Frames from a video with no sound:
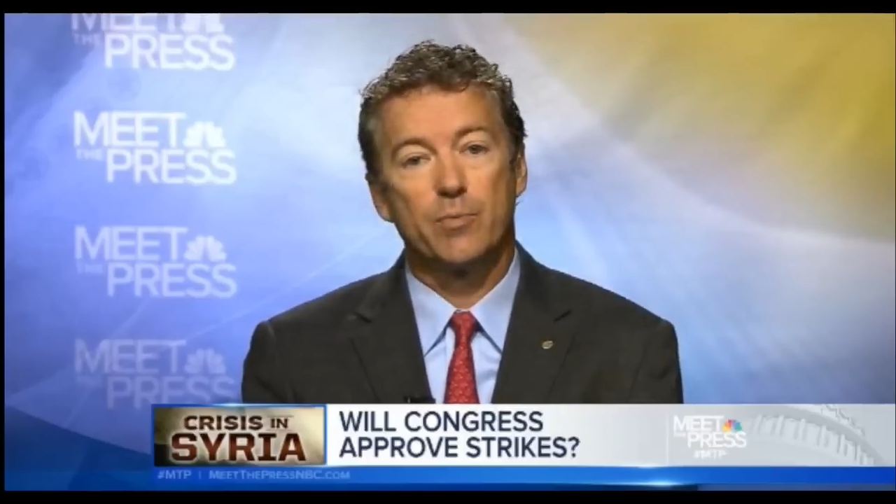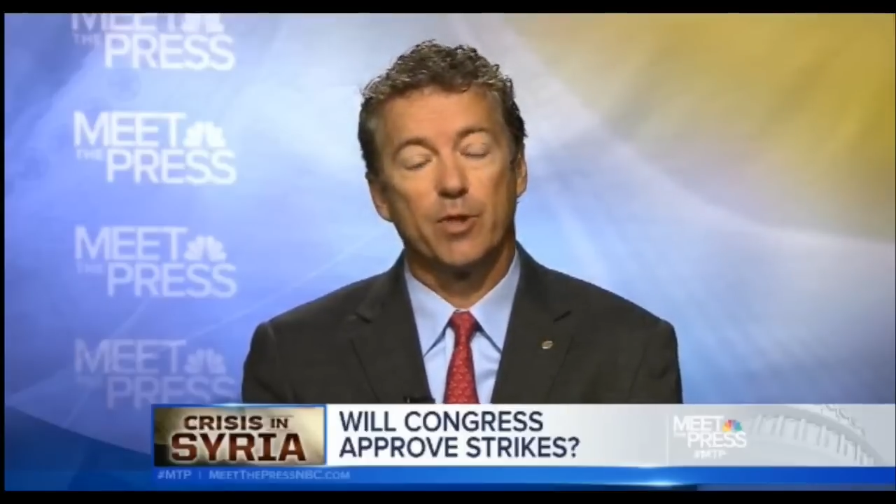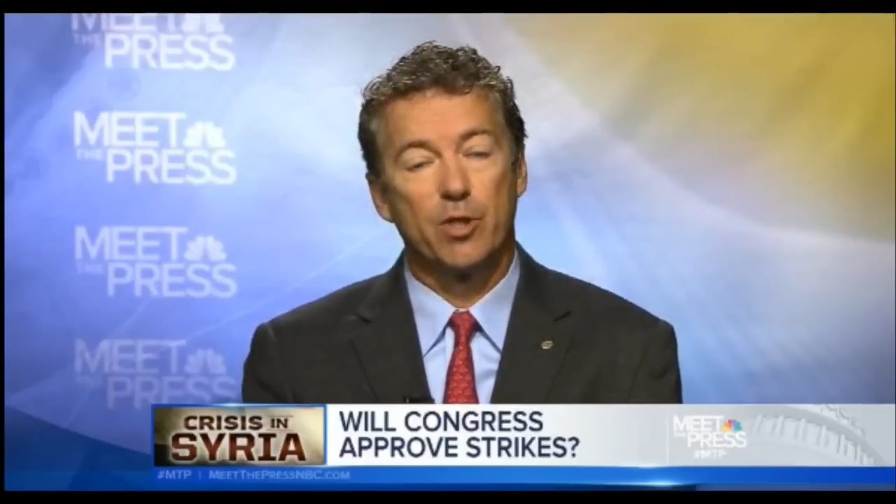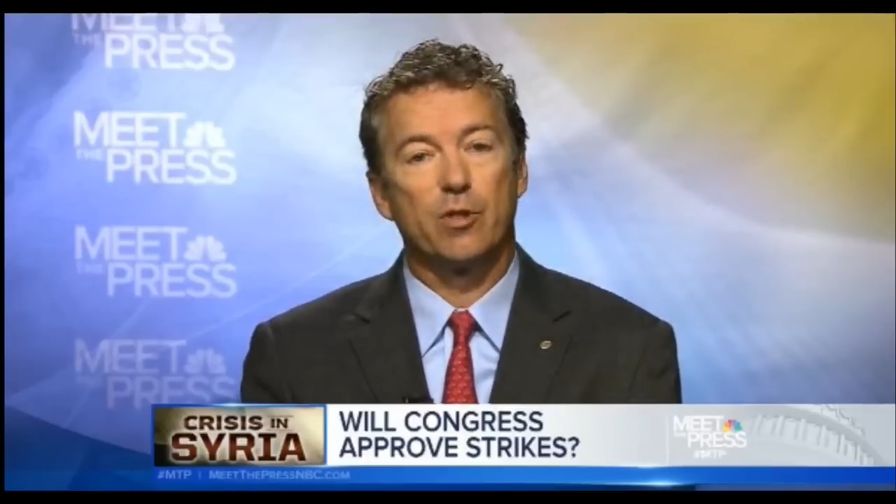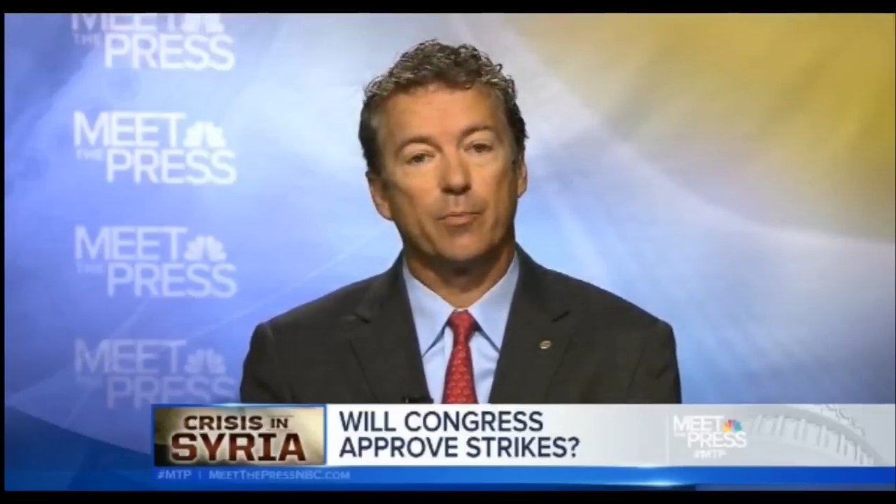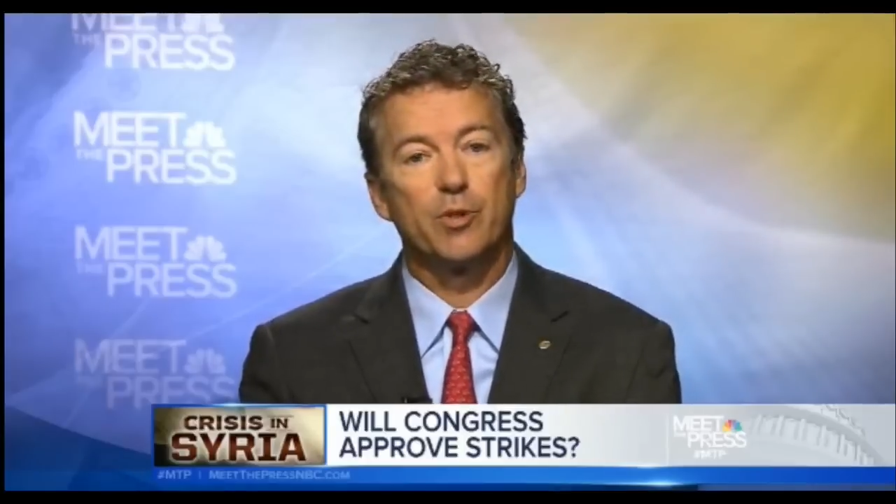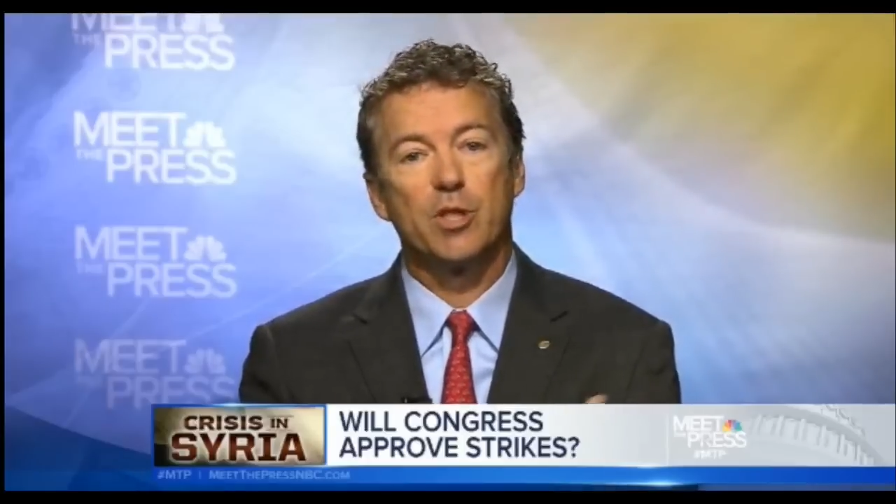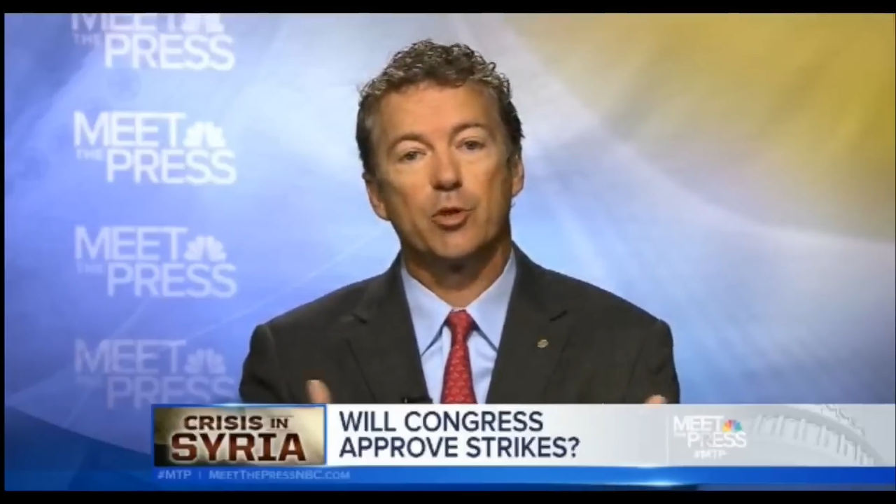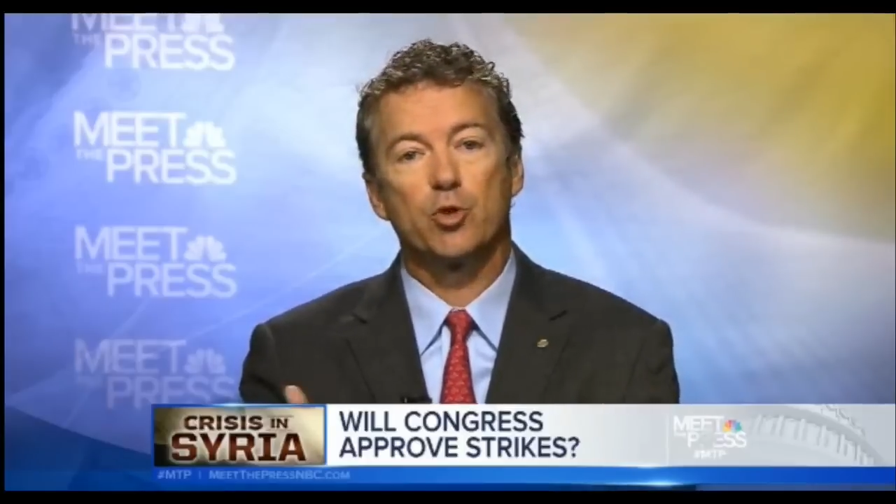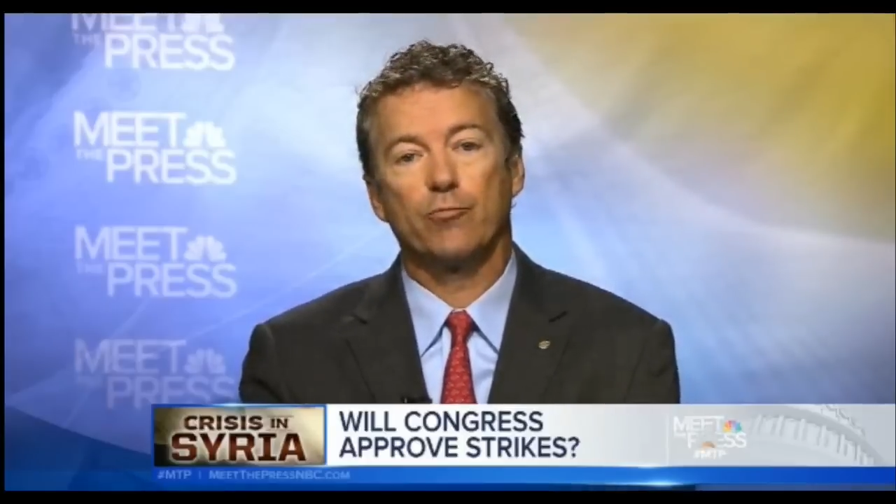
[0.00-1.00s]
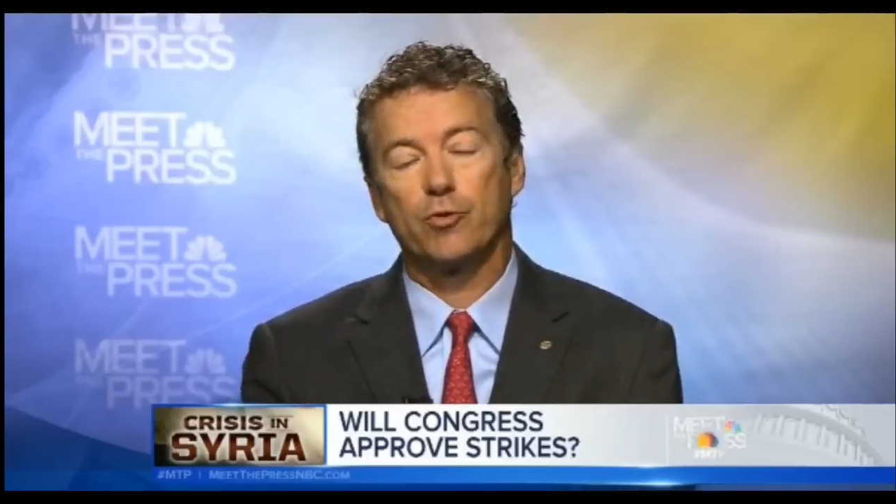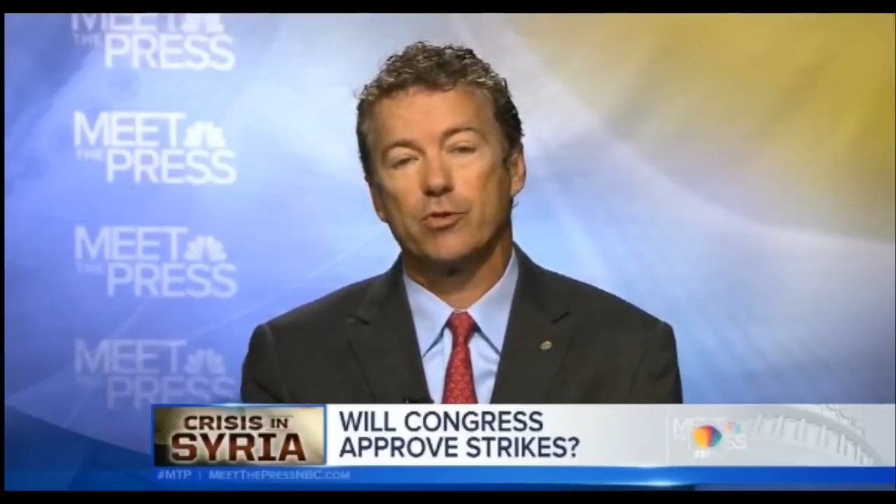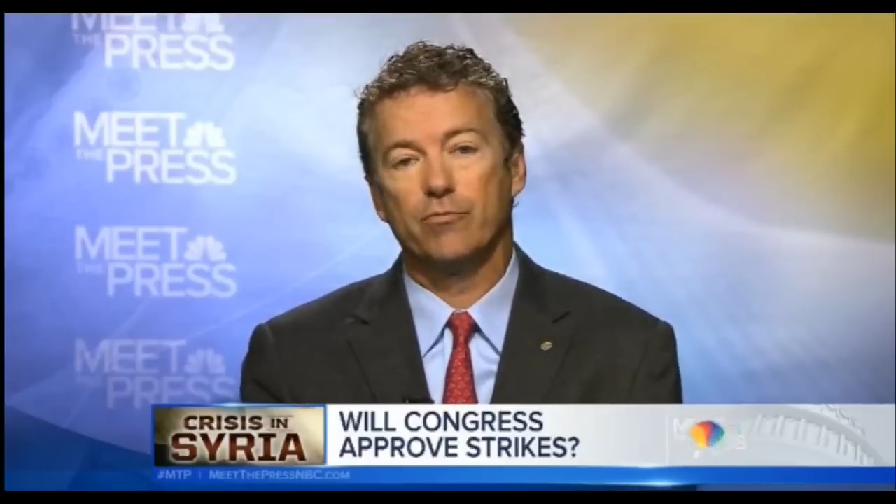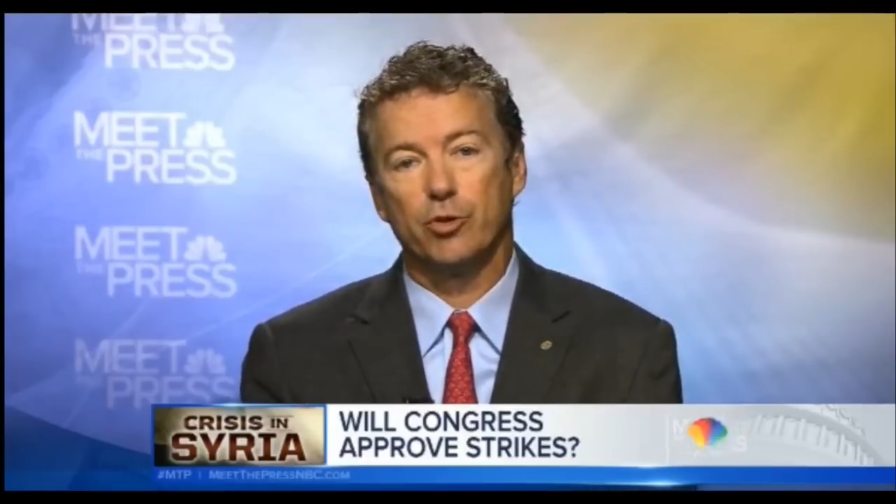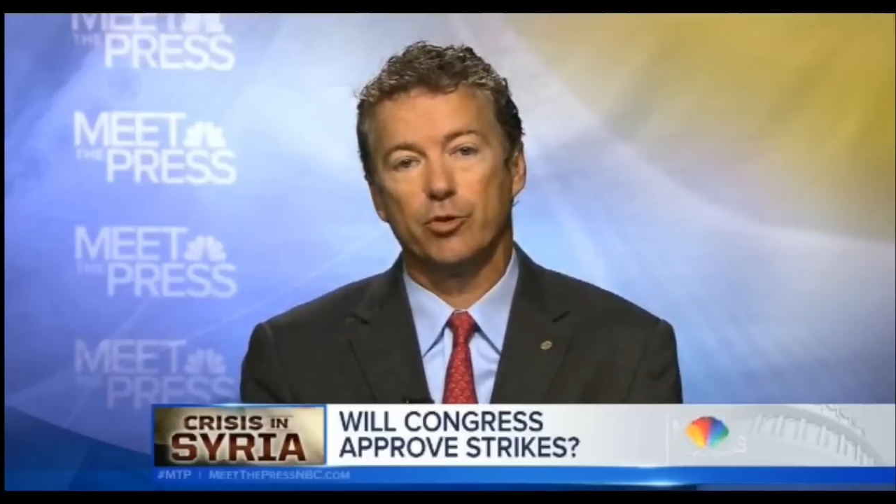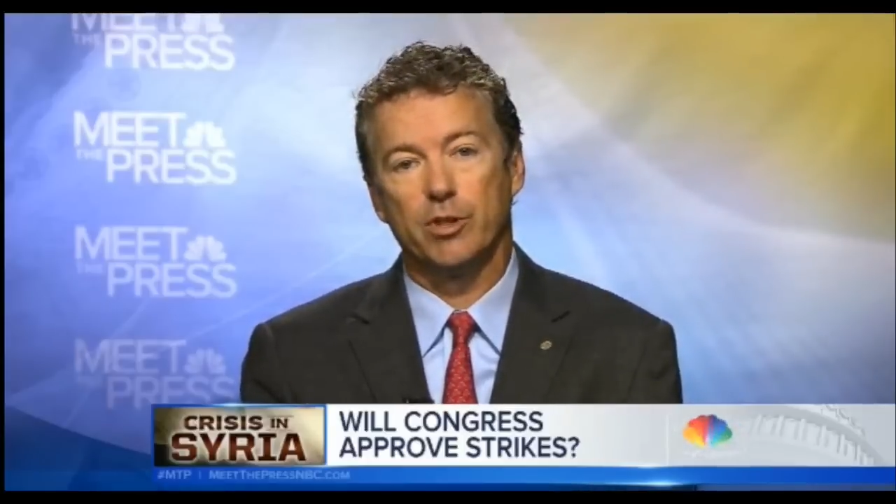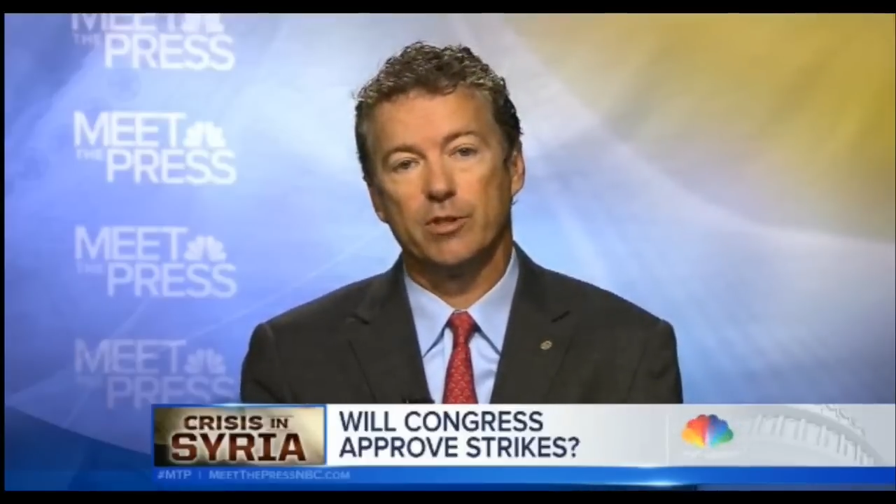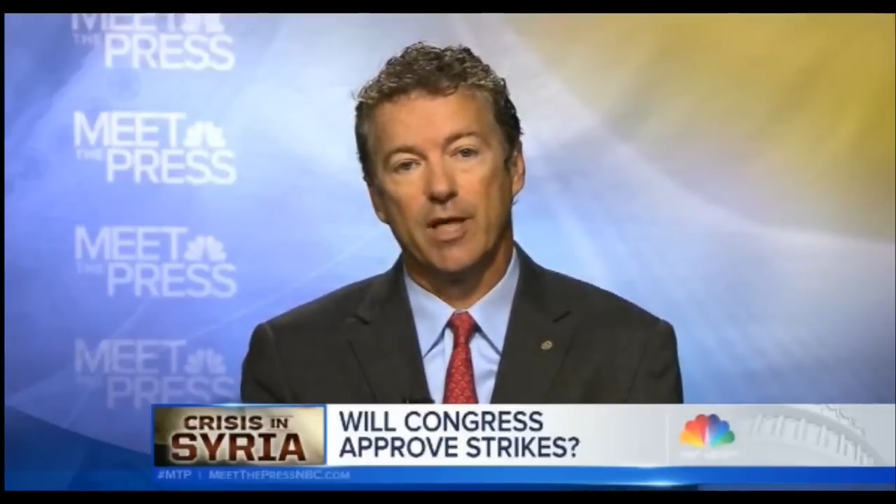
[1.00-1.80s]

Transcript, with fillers: because of the potential for civilian